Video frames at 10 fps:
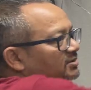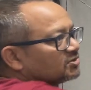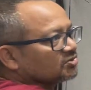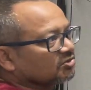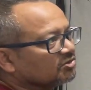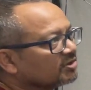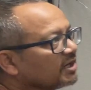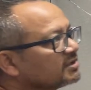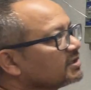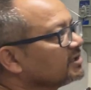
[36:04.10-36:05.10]
show you
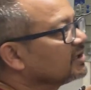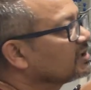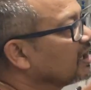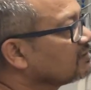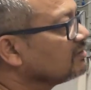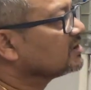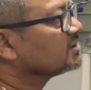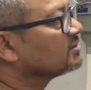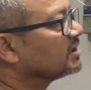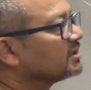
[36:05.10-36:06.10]
guys the real calculation
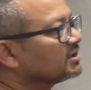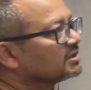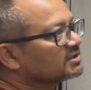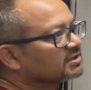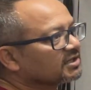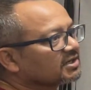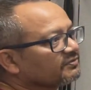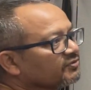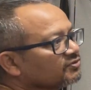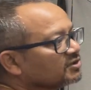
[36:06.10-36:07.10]
so that it doesn't get
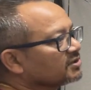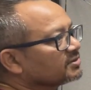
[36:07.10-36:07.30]
confusing.